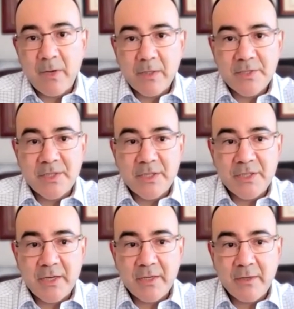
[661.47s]
policy
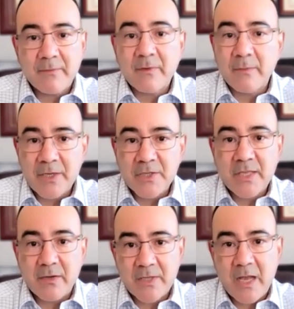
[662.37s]
agenda from
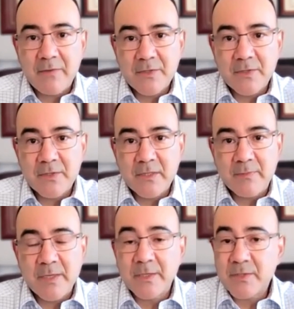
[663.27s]
legislators' offices has been
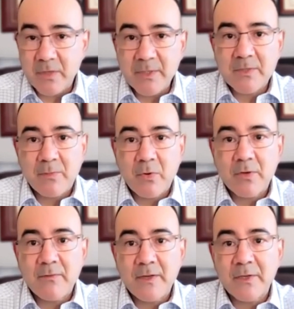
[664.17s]
extremely
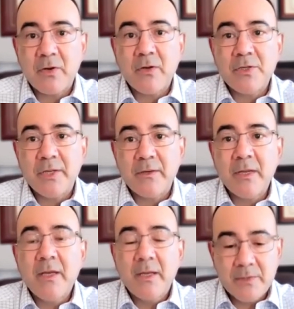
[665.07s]
supportive and encouraging.
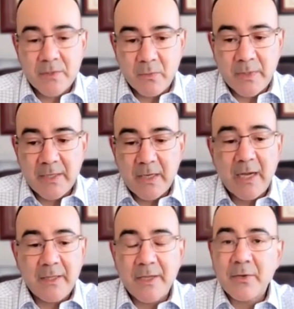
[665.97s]
So we
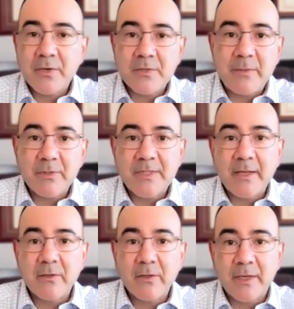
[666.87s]
highly encourage people to take
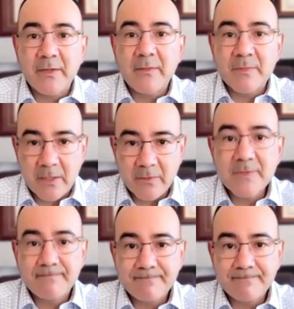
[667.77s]
a look at it themselves.